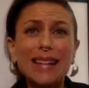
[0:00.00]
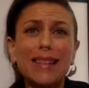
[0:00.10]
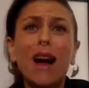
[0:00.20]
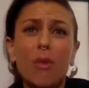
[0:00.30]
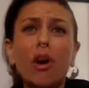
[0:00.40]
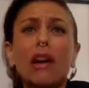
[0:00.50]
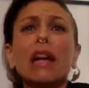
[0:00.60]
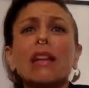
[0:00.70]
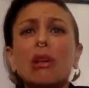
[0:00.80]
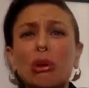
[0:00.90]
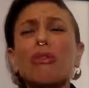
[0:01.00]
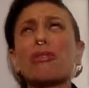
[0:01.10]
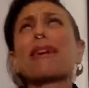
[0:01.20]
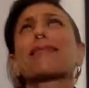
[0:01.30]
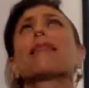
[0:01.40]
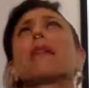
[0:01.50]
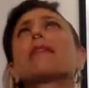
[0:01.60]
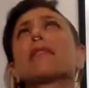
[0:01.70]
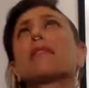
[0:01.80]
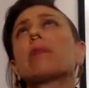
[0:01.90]
it's not working, the universe doesn't
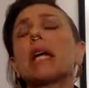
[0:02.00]
listen to